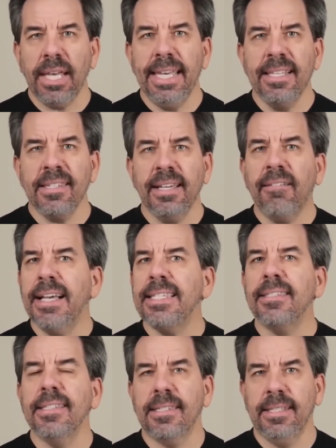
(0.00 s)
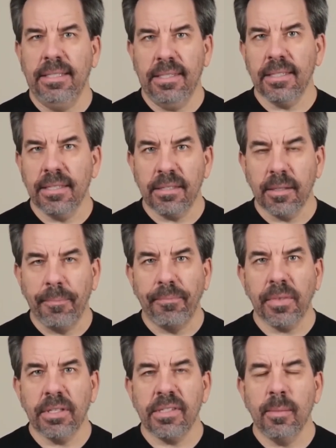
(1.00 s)
is a licensing
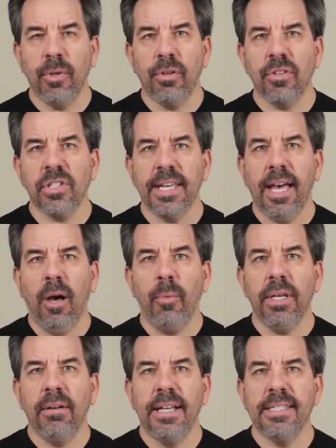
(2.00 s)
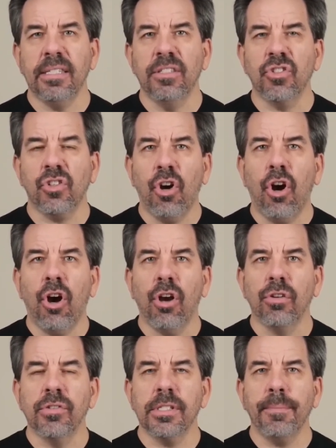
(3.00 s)
system similar to how we license
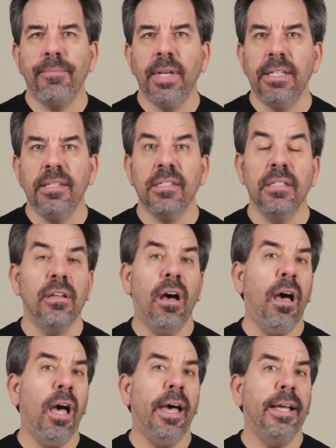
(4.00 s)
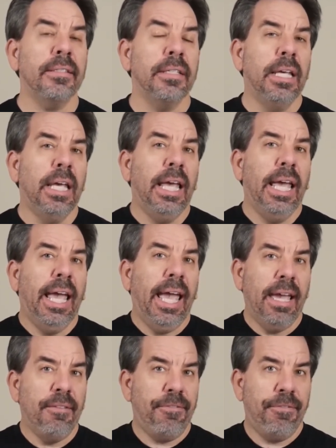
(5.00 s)
cars. It is not
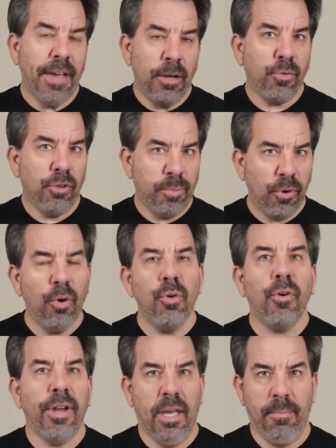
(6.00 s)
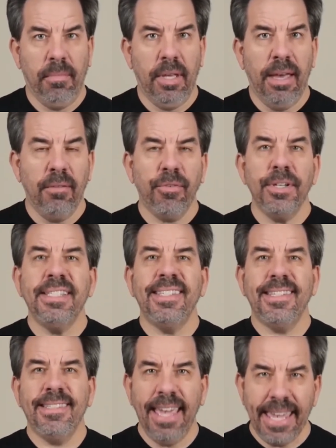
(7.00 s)
a federal program. Every
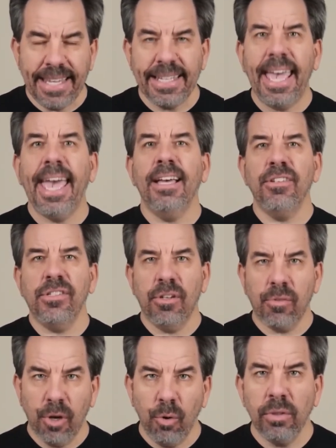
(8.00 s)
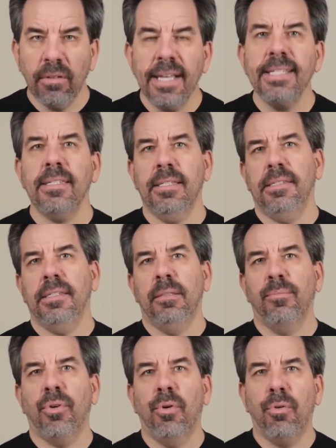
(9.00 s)
state has their own
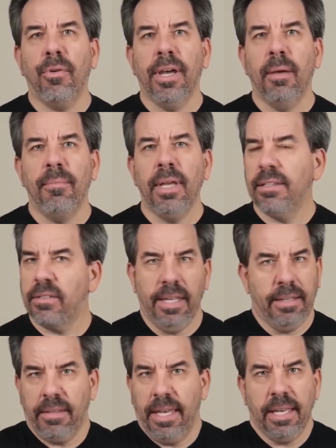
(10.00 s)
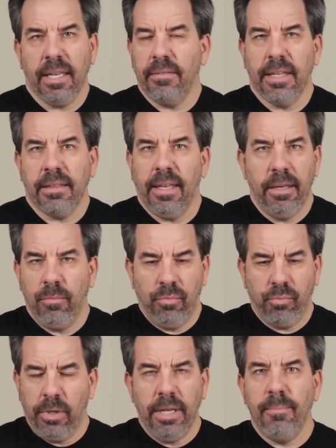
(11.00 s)
licensing program that they that they
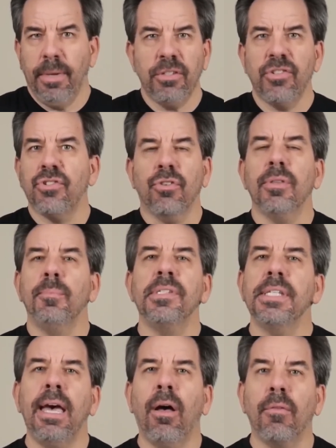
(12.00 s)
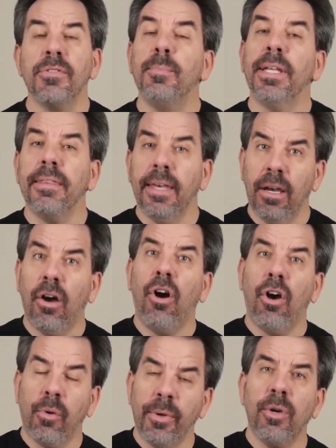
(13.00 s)
administer themselves, but they
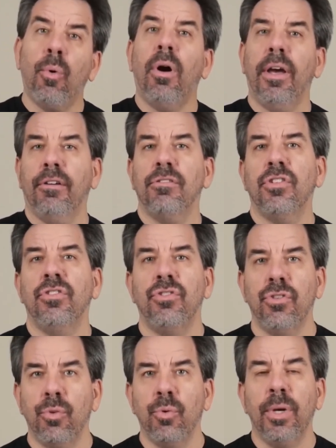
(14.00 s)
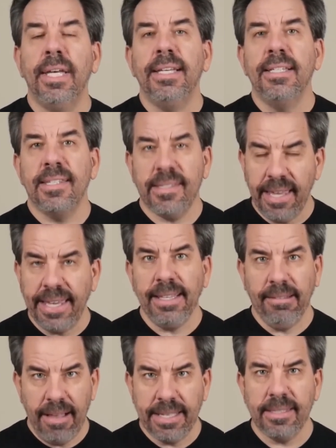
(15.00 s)
are required to do
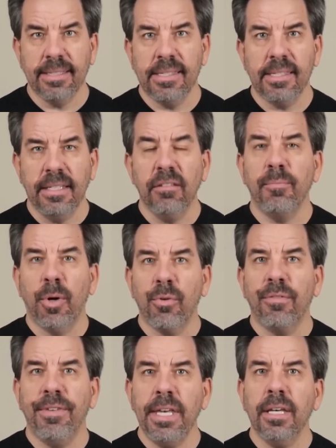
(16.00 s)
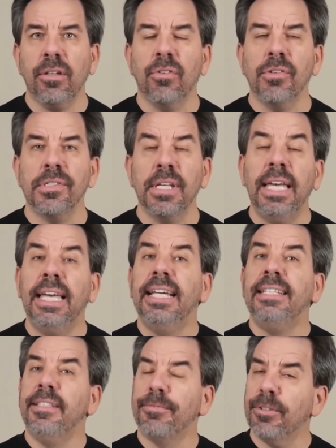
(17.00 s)
state licensing of motor vehicles.
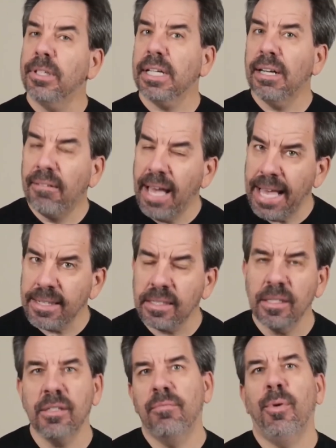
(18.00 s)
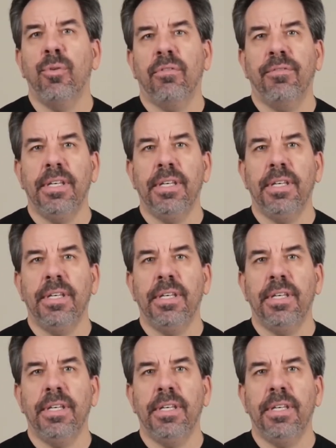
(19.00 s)
Different classes of motor